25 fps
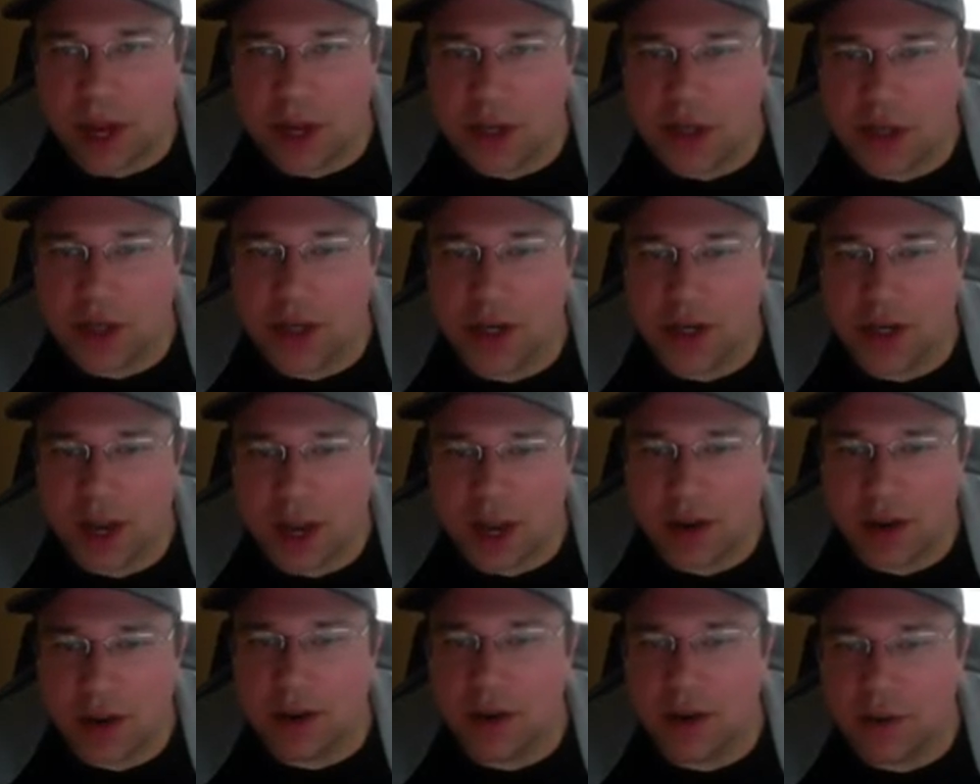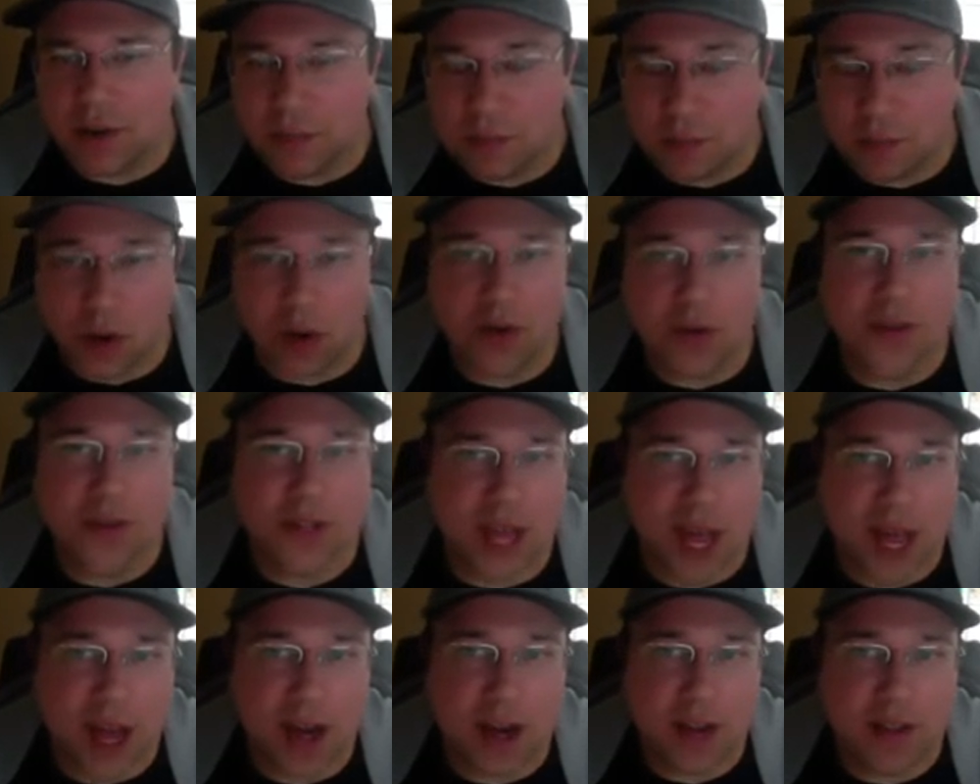mentioned yet, post
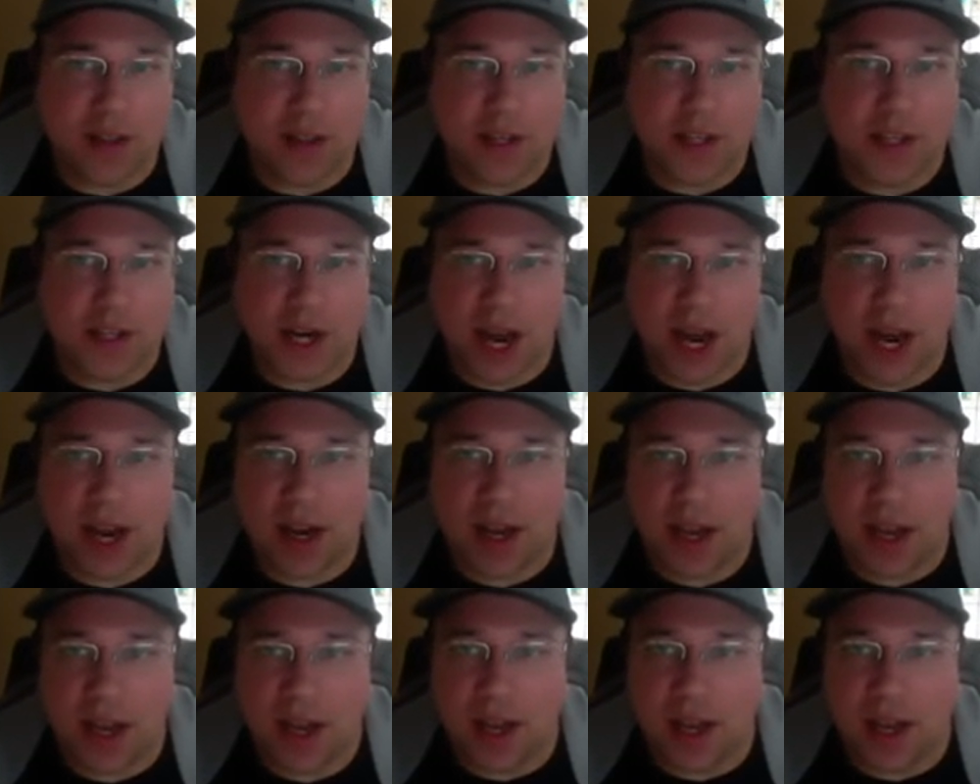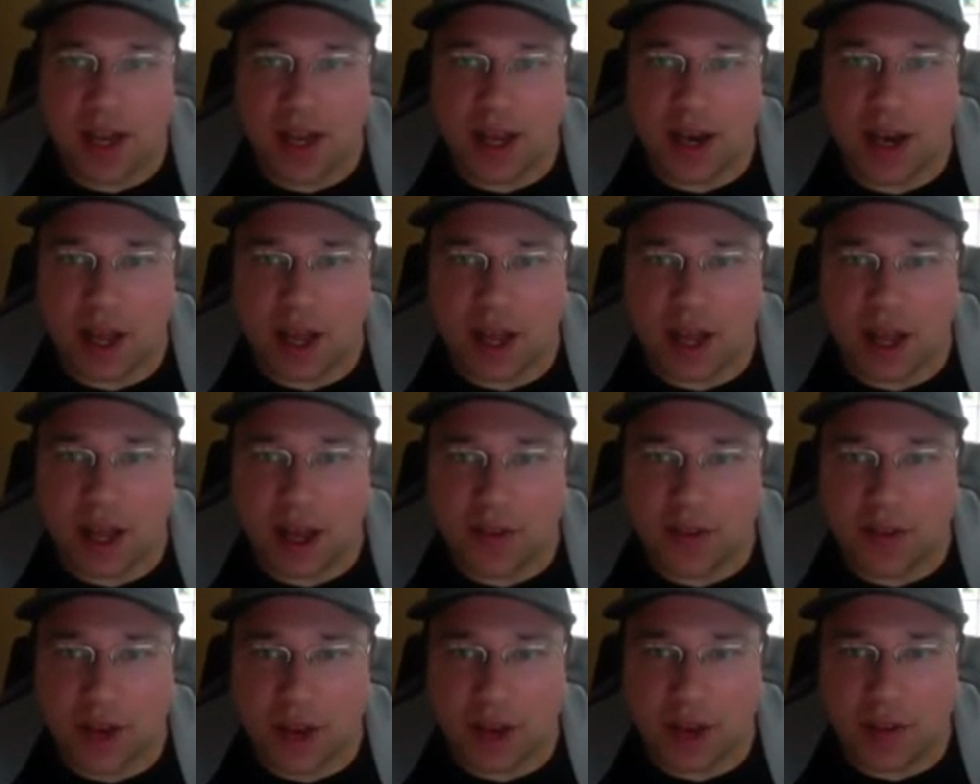that in the chat, and
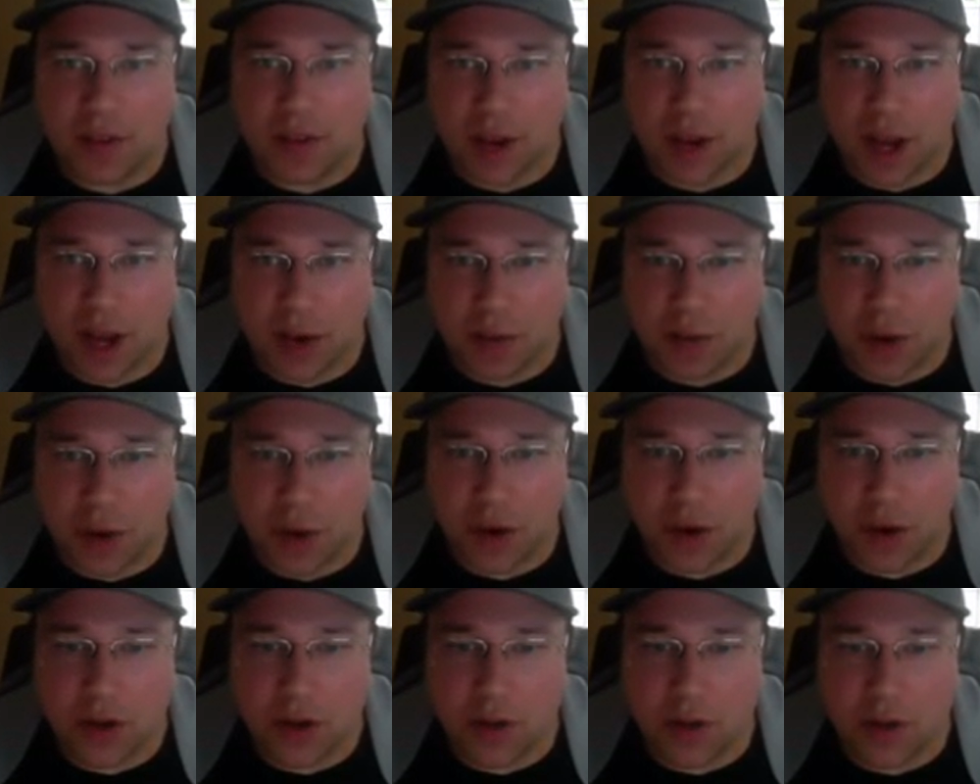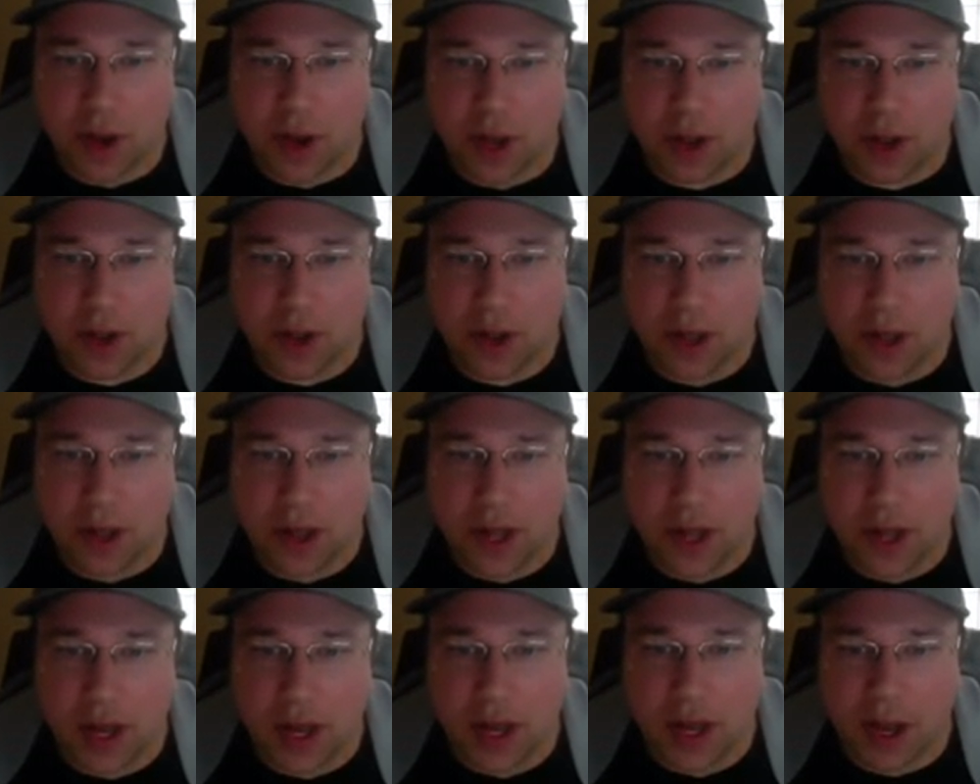I'll take a look on RotoQL
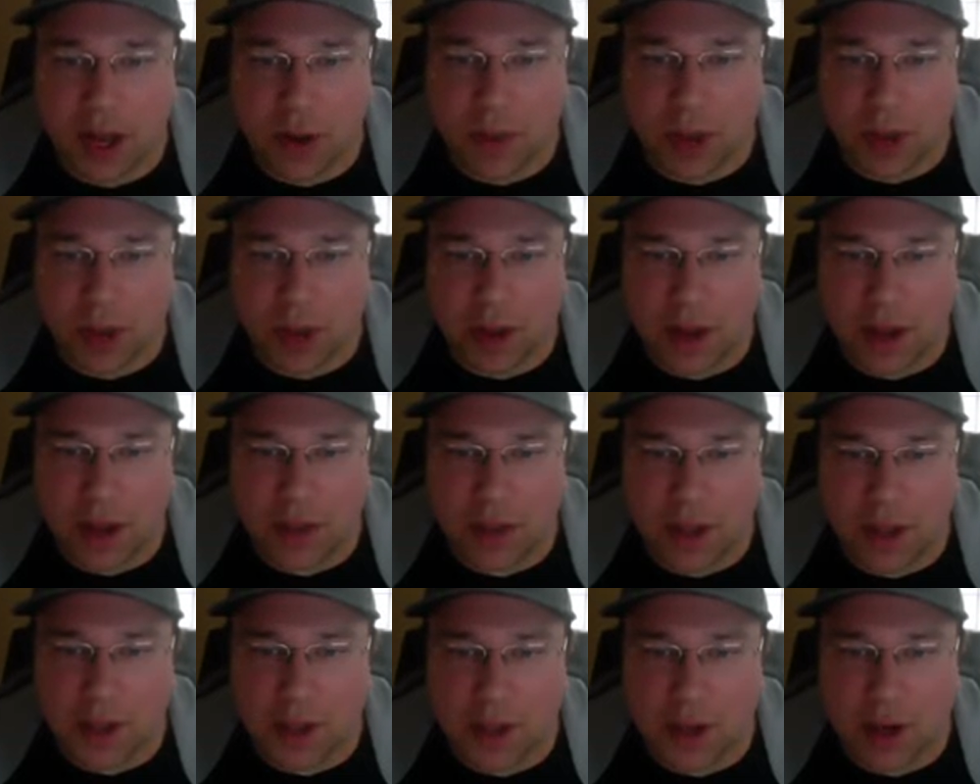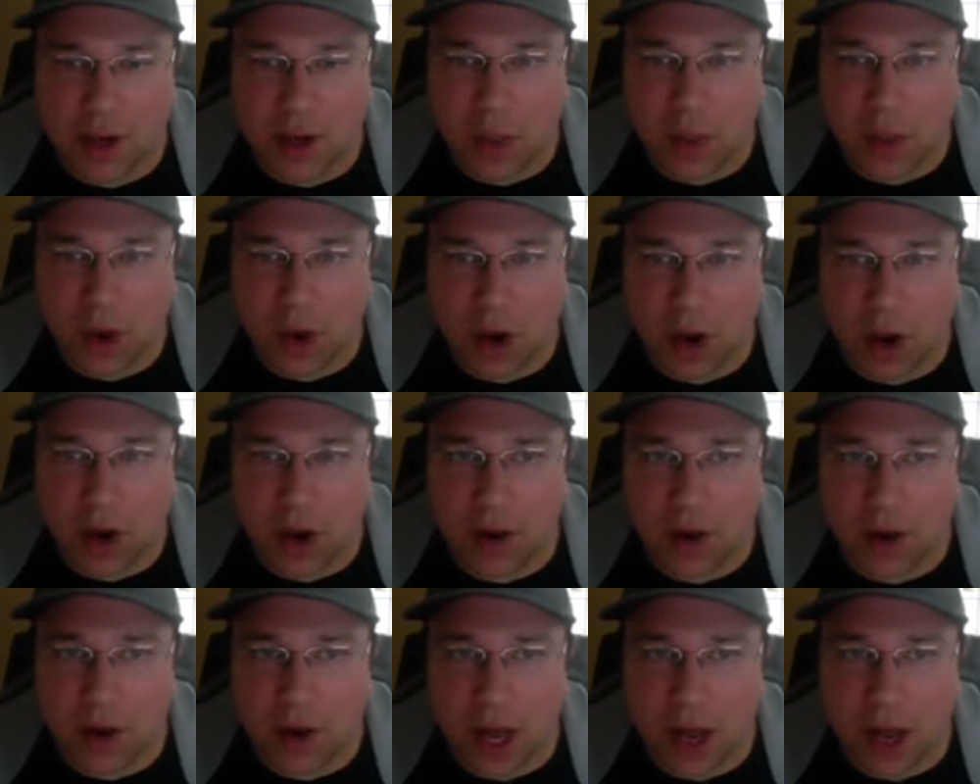and let you know where
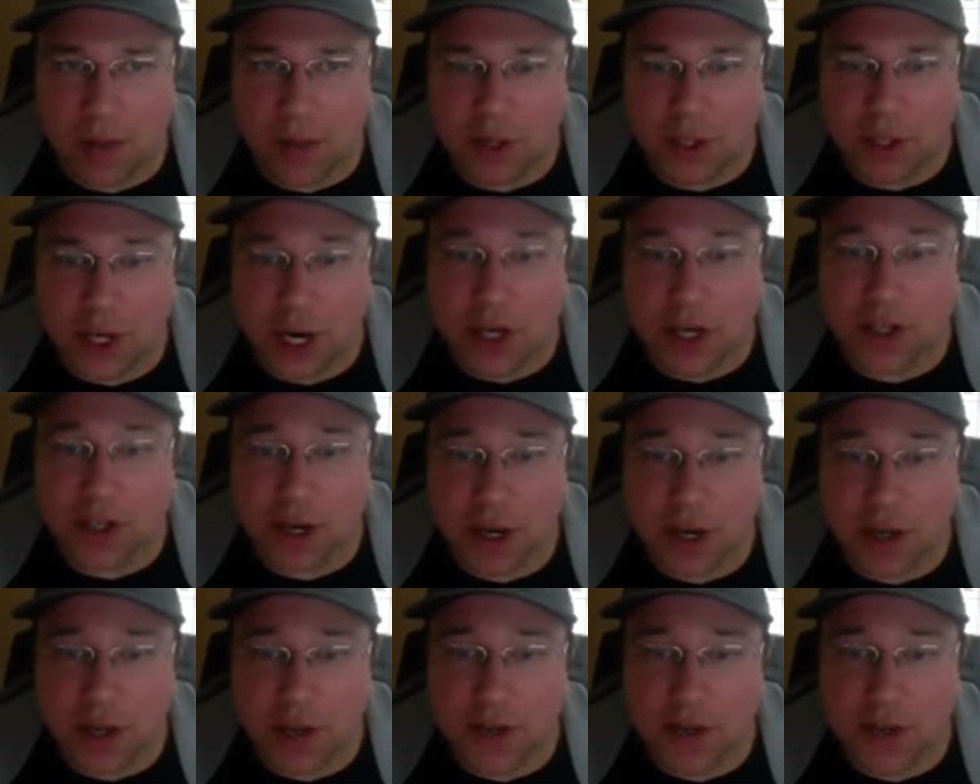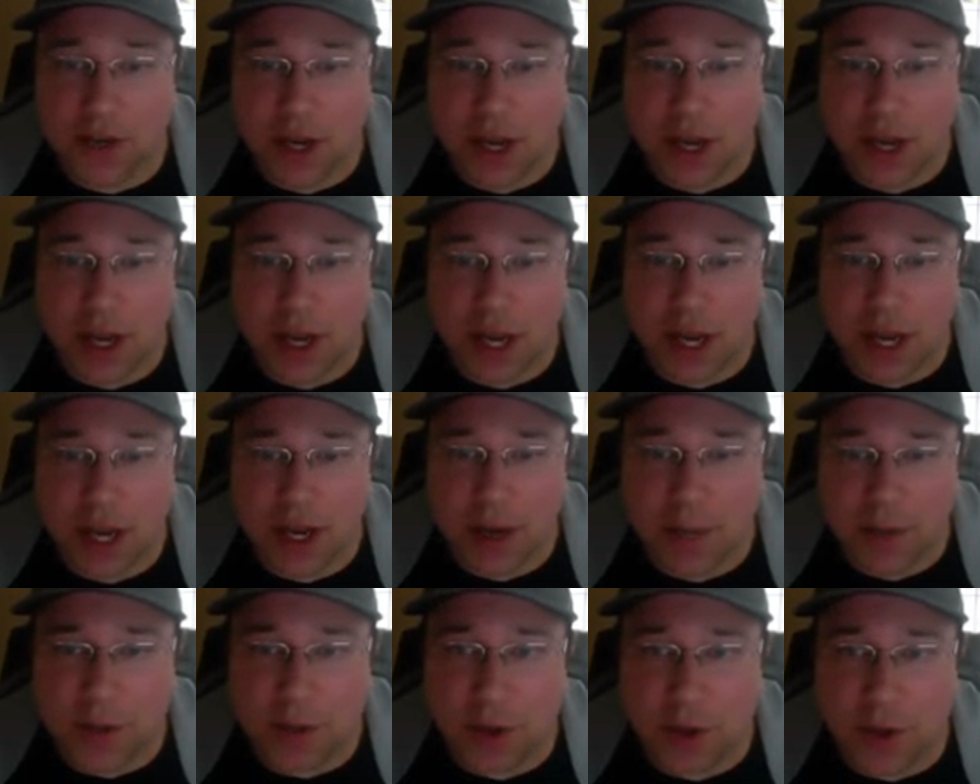our projection is
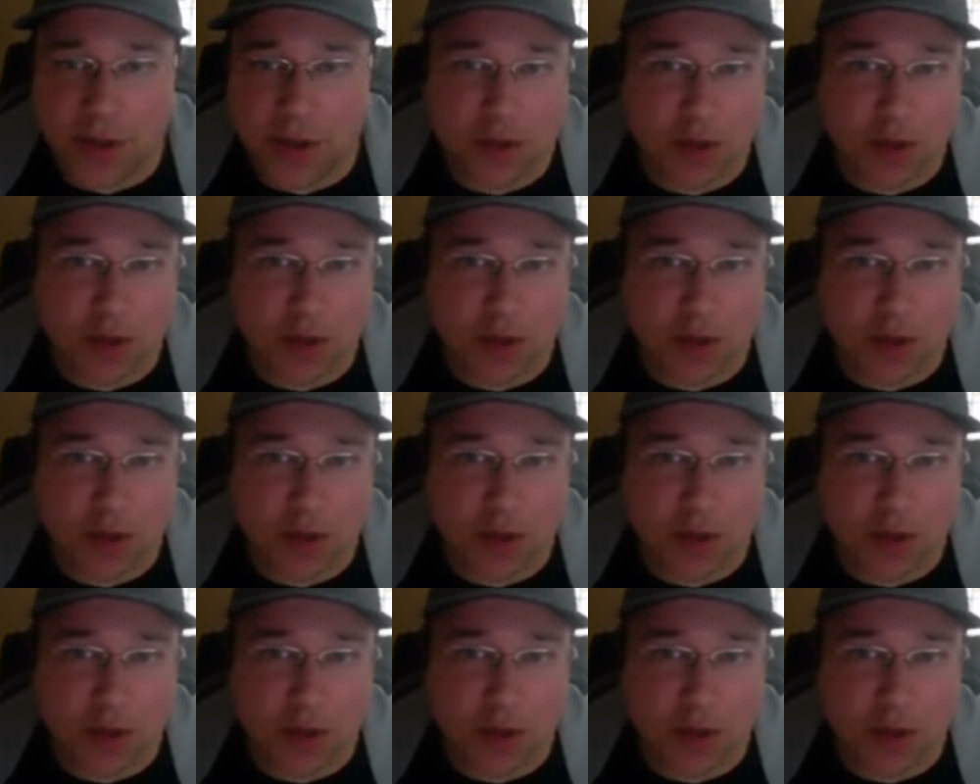as well.